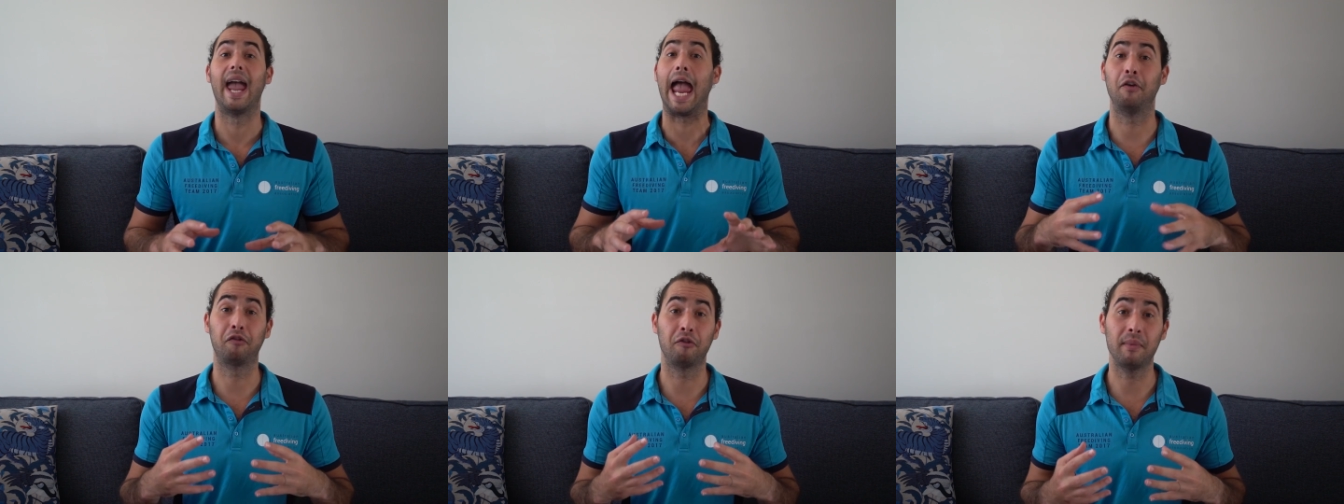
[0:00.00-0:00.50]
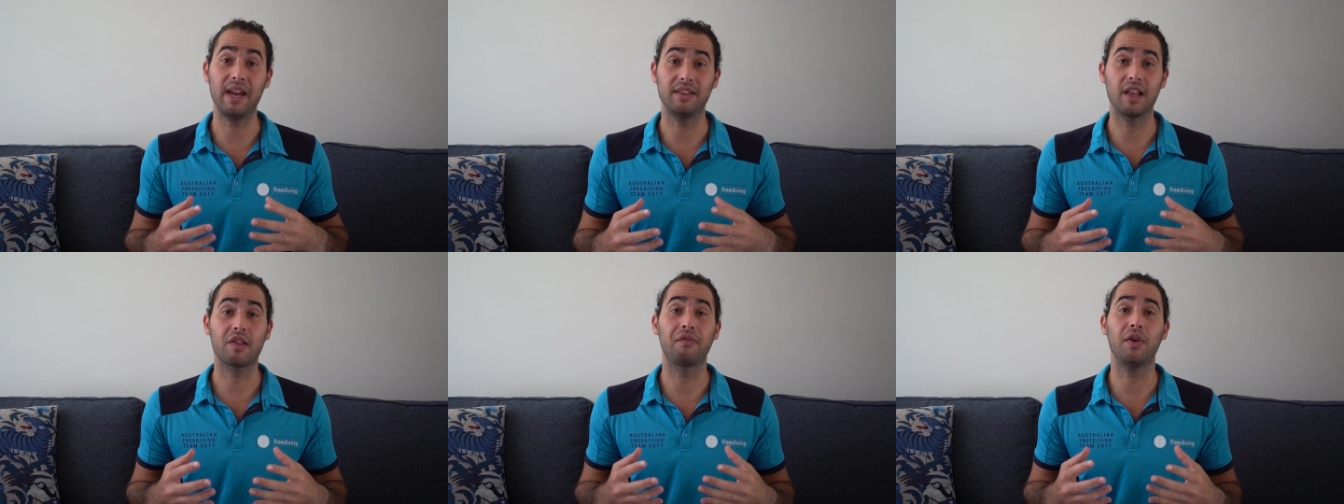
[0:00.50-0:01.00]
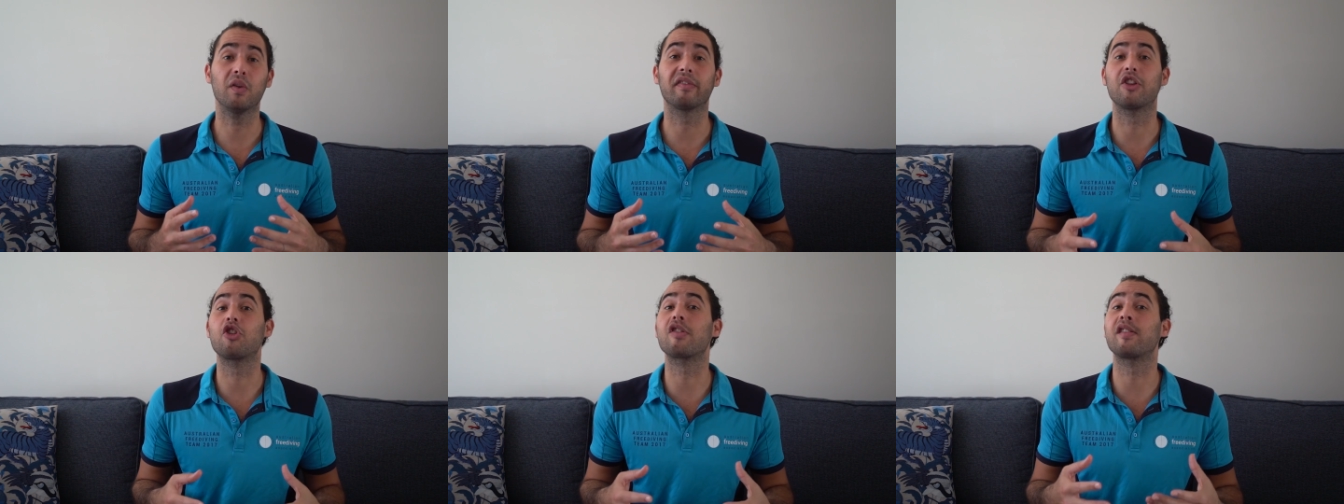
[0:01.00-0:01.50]
And for me, this feels
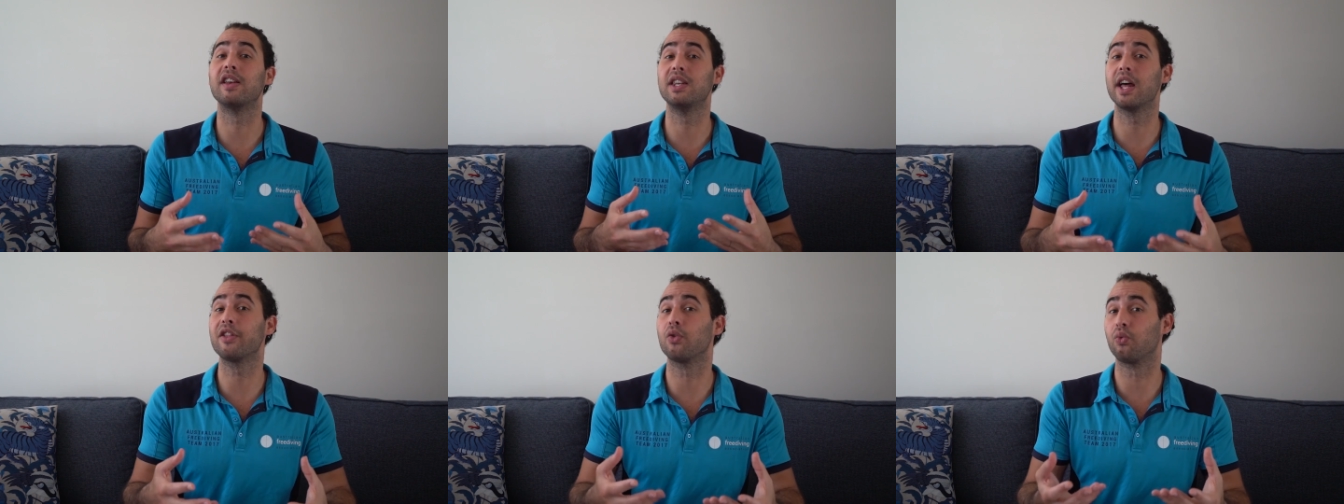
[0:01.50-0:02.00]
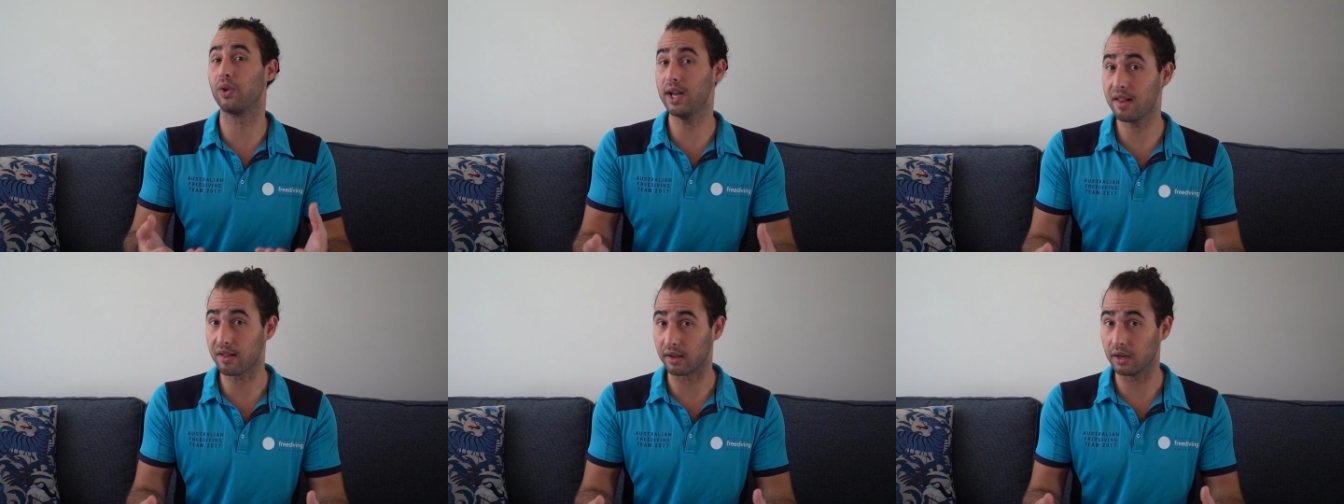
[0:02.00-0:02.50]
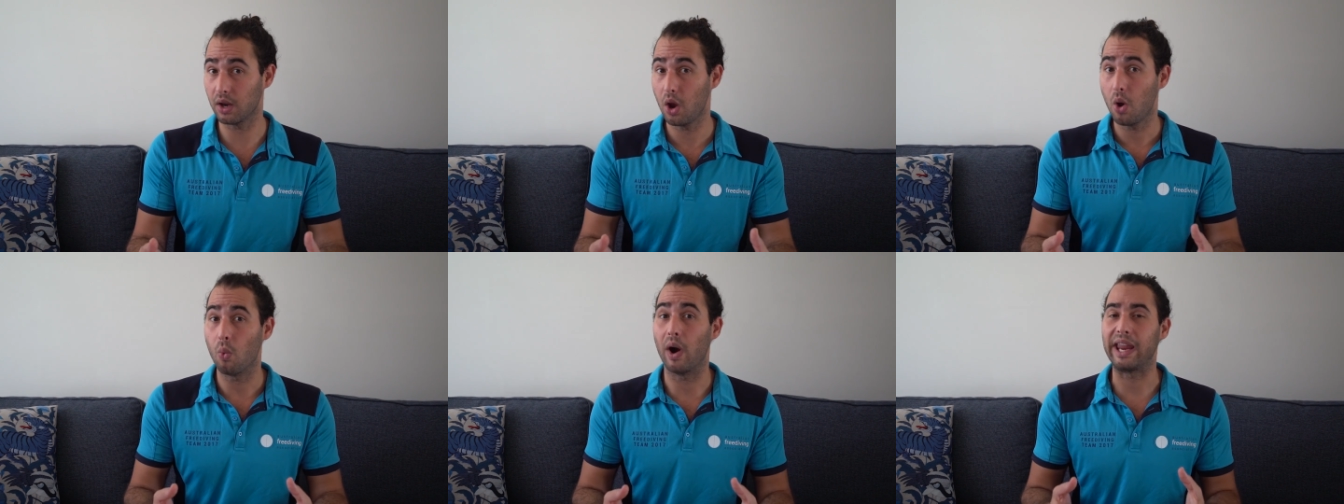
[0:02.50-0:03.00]
like just another reason
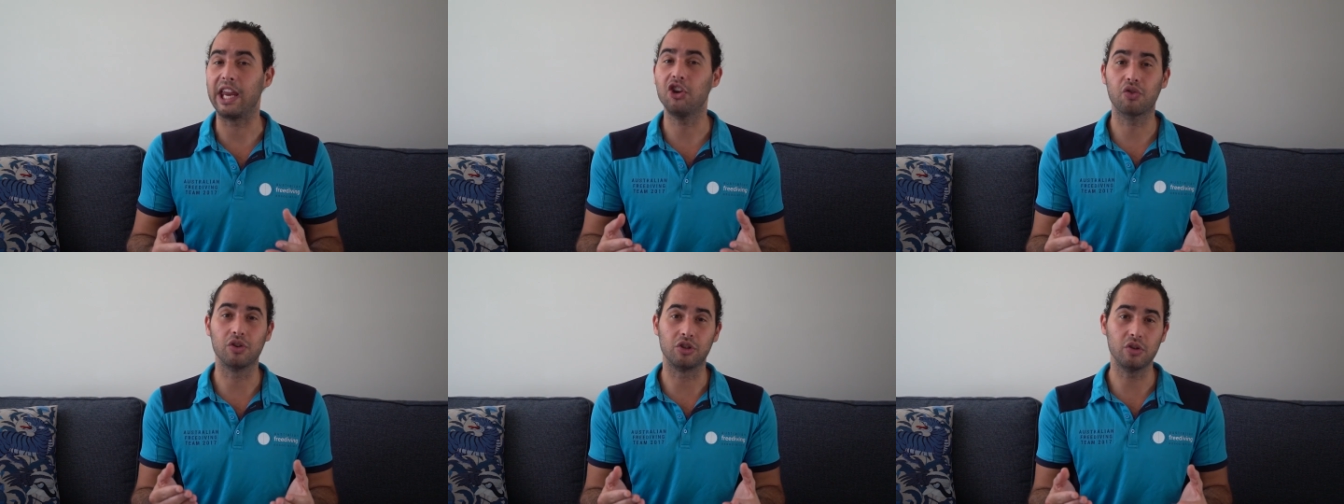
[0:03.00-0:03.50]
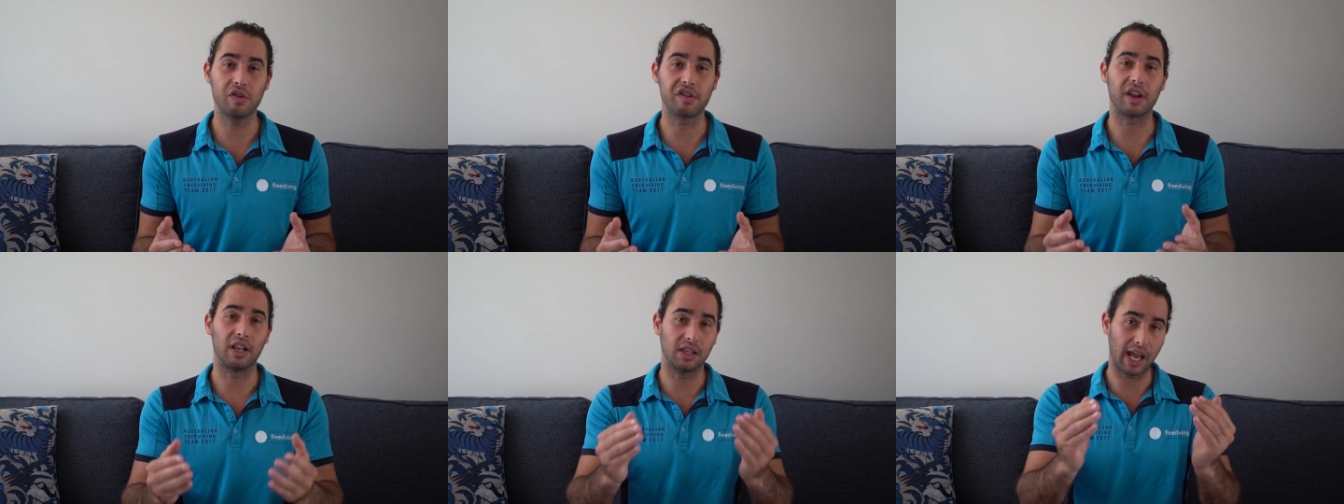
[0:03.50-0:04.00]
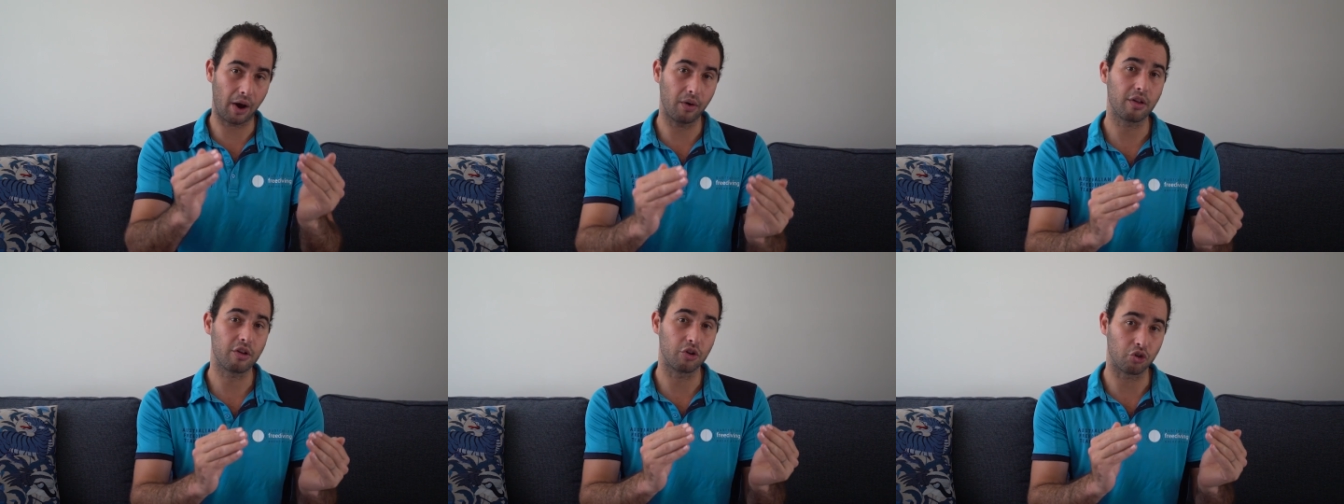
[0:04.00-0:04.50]
why introducing
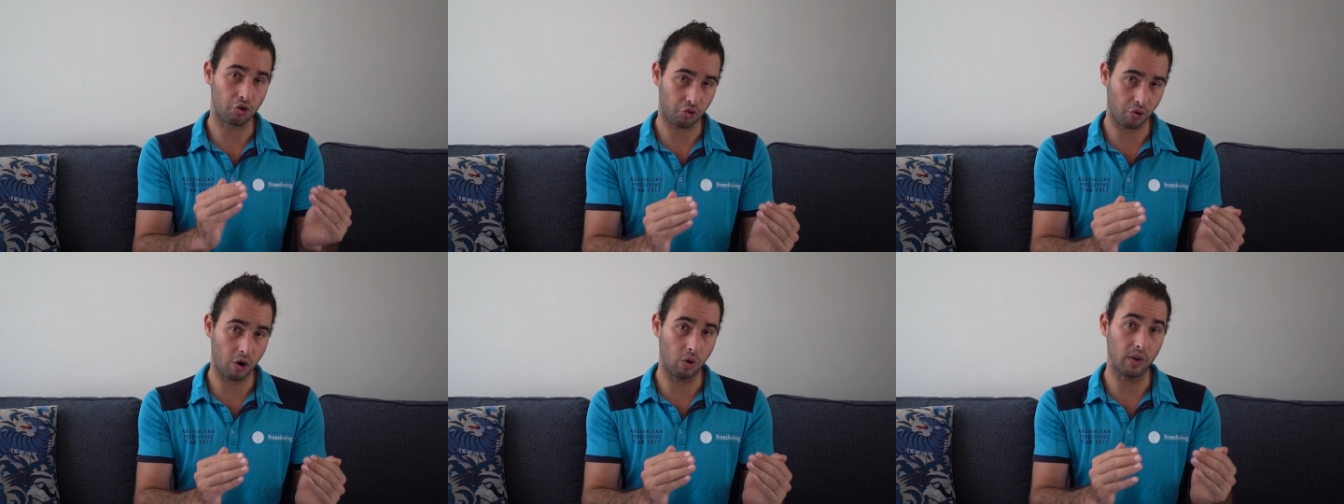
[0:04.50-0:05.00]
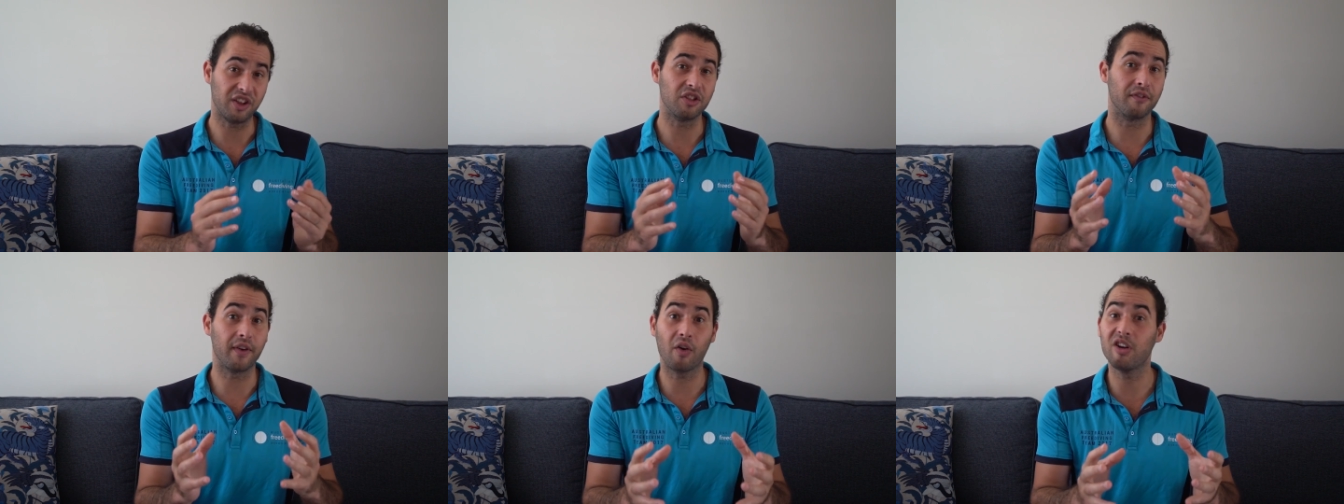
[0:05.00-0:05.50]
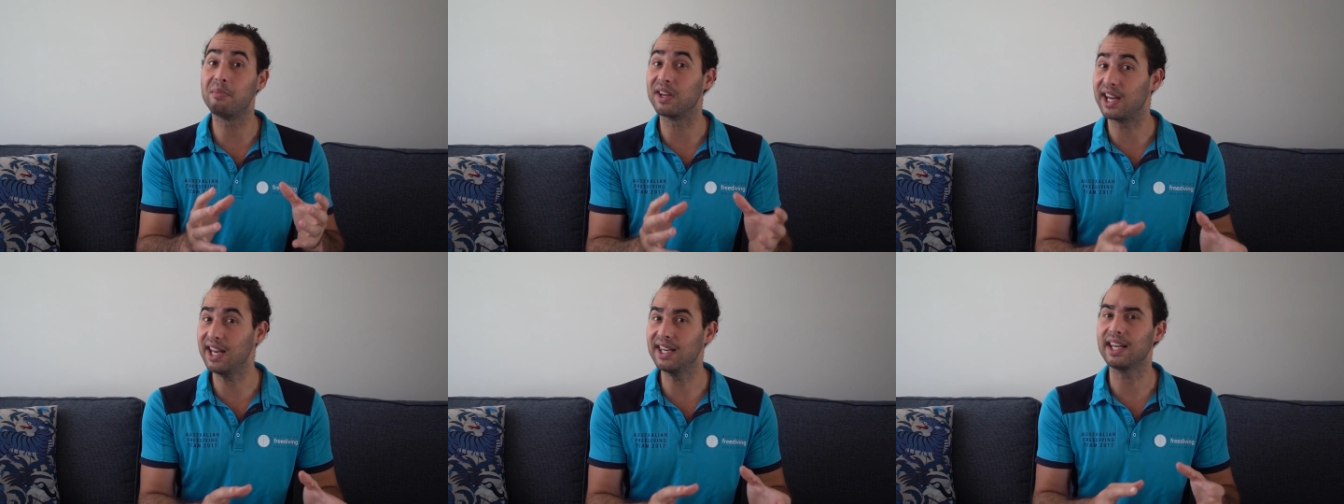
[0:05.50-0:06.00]
larynx control in the very
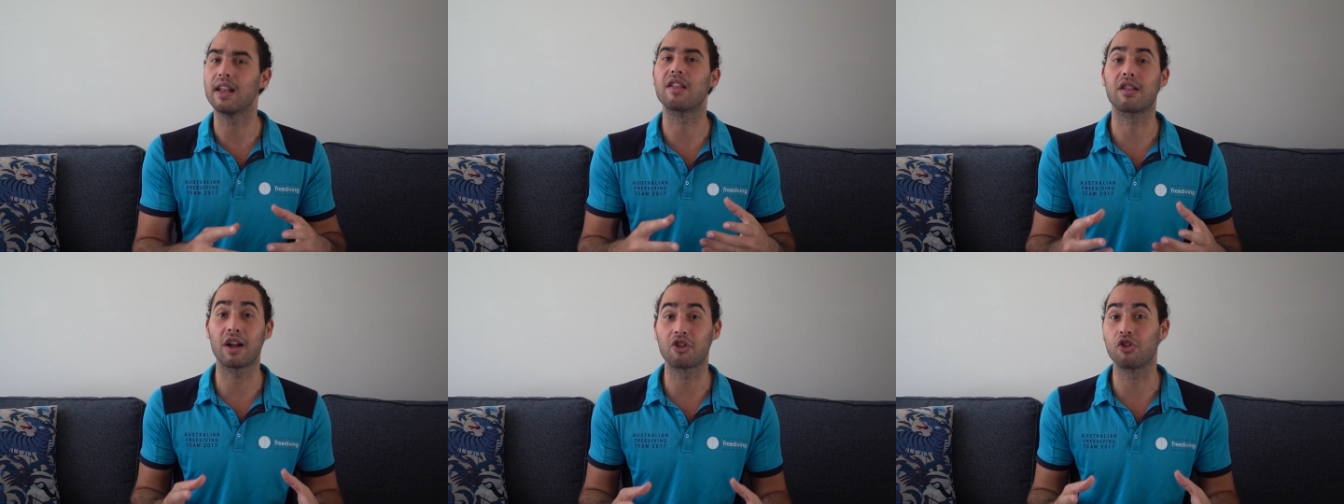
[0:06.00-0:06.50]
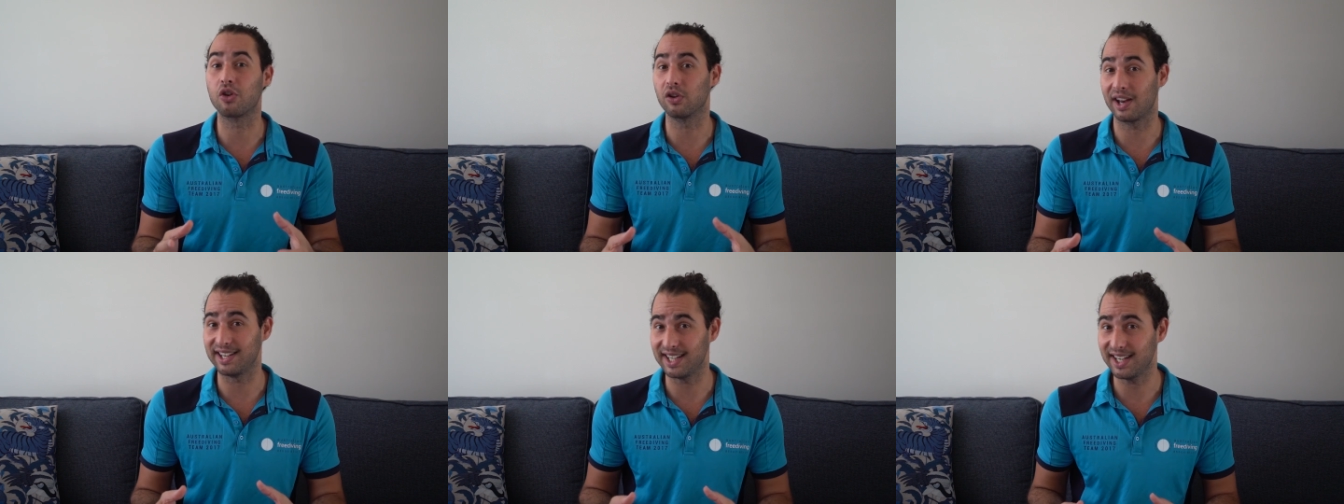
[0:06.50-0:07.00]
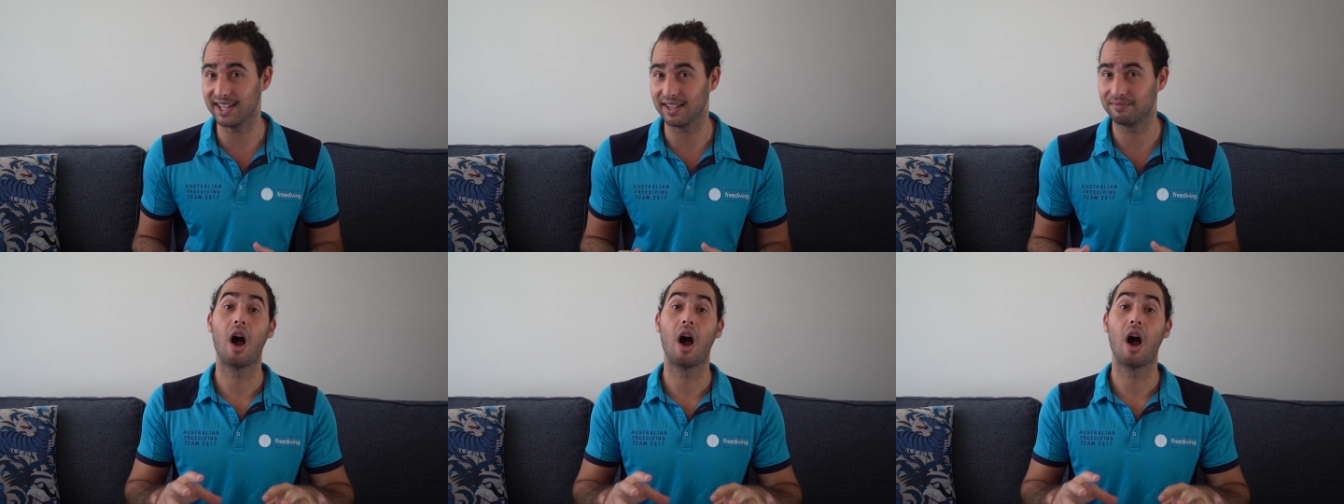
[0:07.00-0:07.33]
beginning is such a good idea.